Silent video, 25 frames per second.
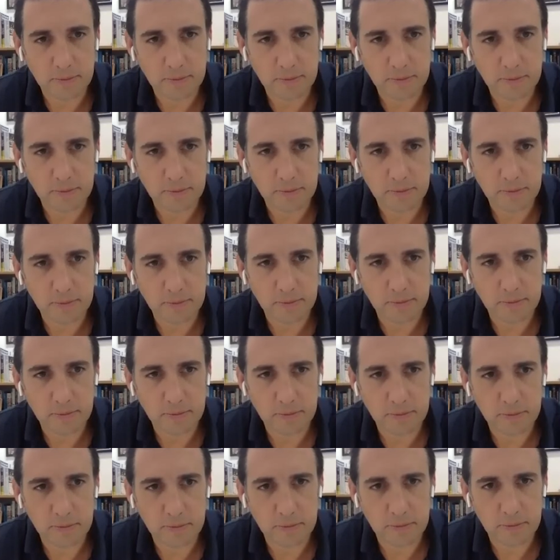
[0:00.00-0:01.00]

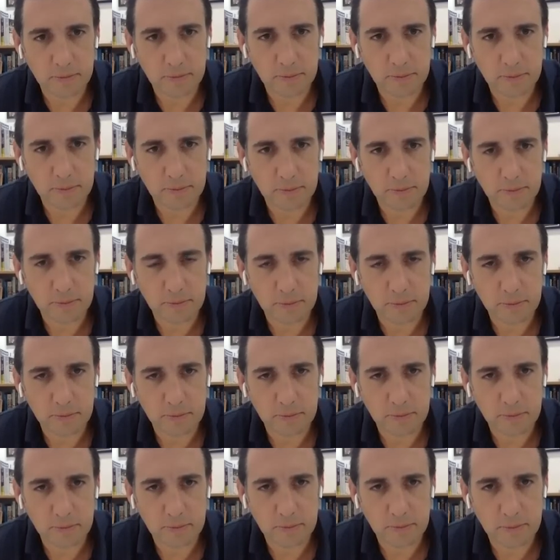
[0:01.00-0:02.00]

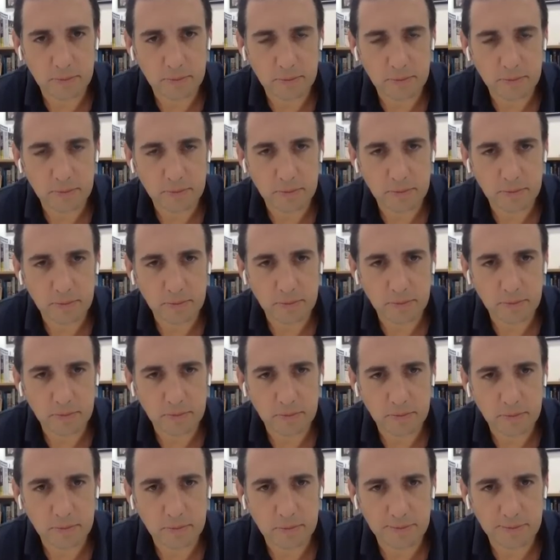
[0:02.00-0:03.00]

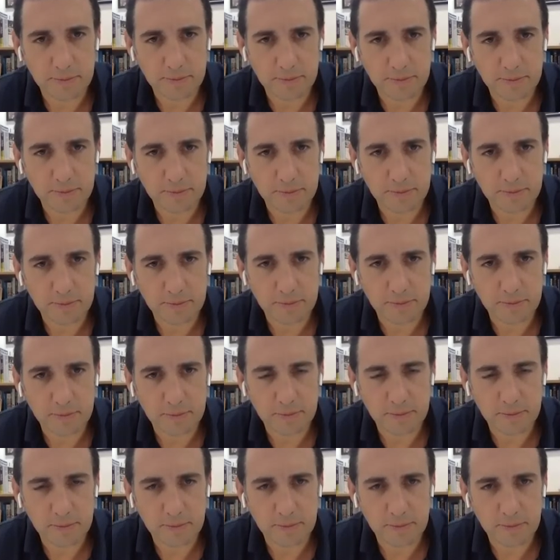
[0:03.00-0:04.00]

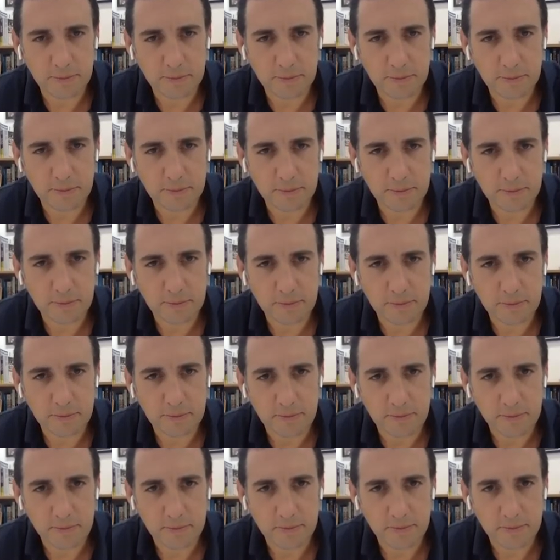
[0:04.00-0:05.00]

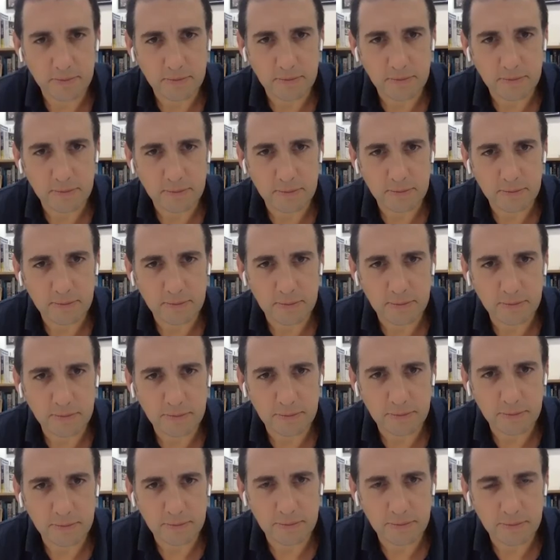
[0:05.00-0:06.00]

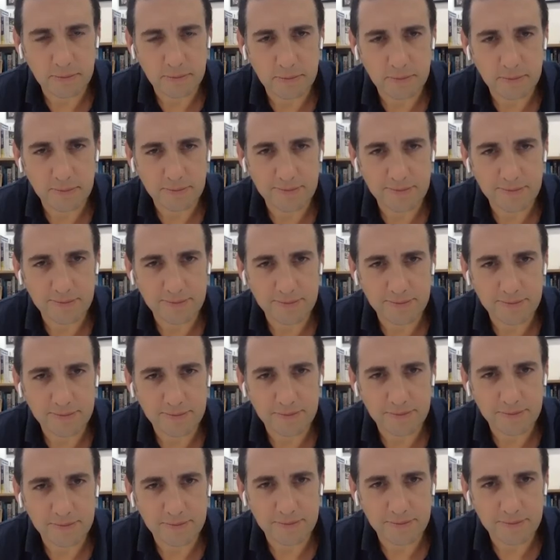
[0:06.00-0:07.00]

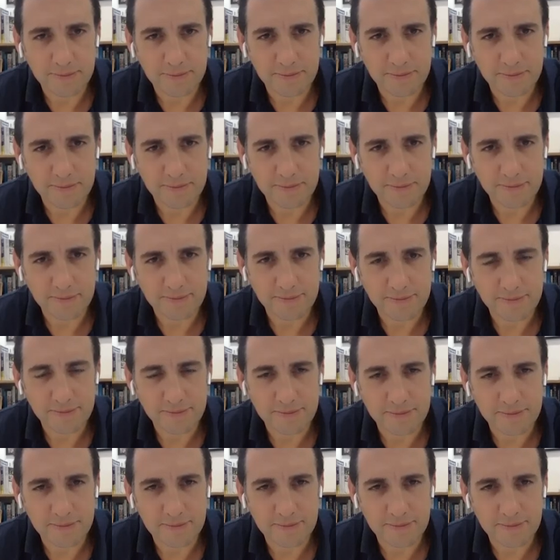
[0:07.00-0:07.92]
This person isn't speaking.